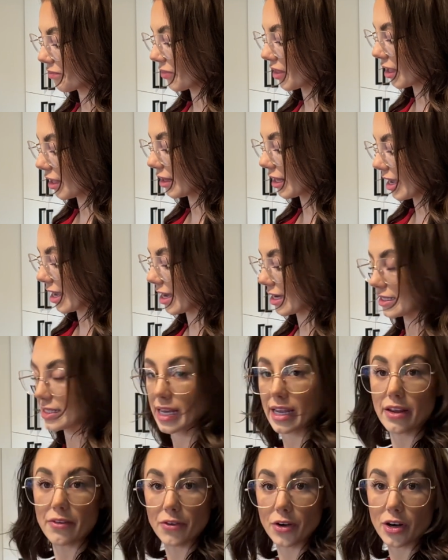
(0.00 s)
like I
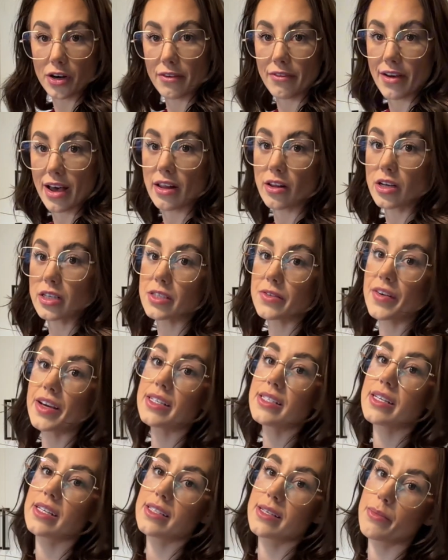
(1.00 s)
said, if you're in a fat loss phase,
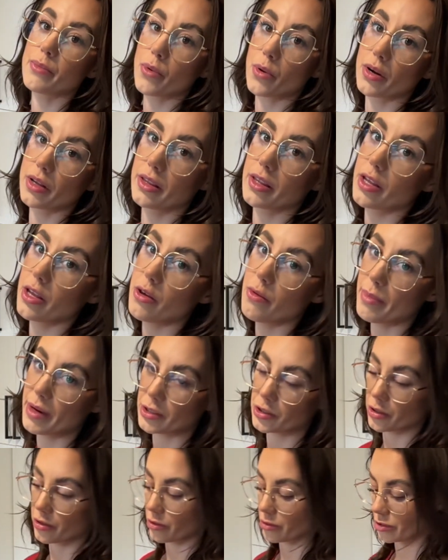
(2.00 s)
it's important that you
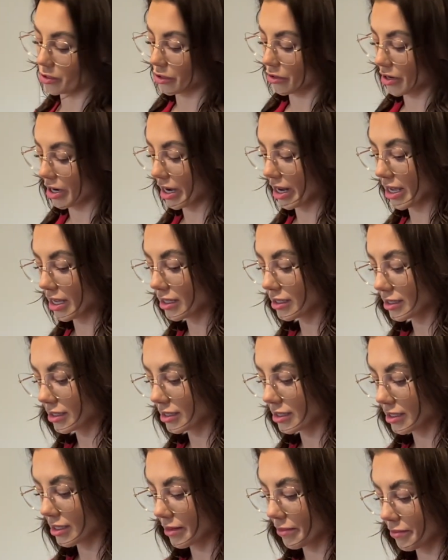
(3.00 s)
measure those
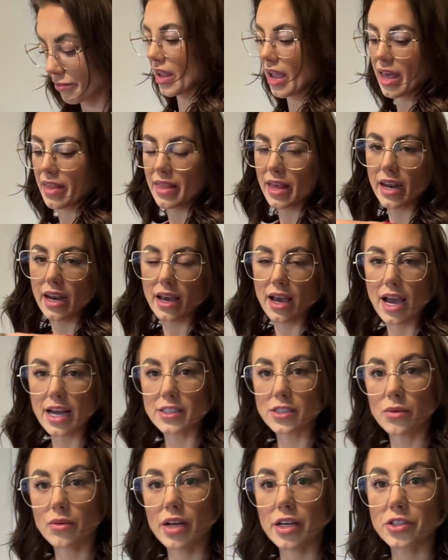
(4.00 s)
ingredients. And then I
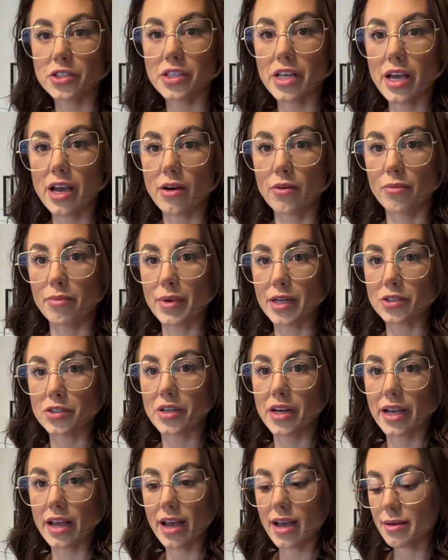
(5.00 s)
don't actually own
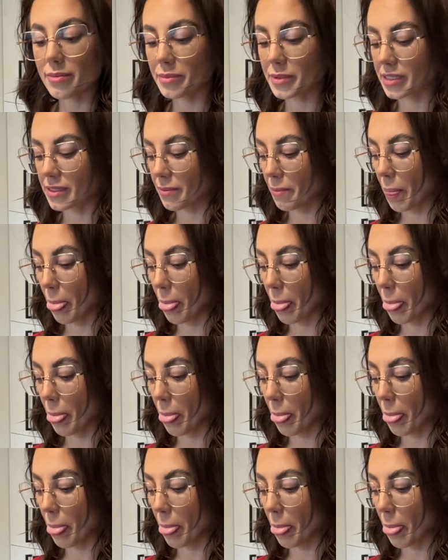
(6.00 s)
measuring cups.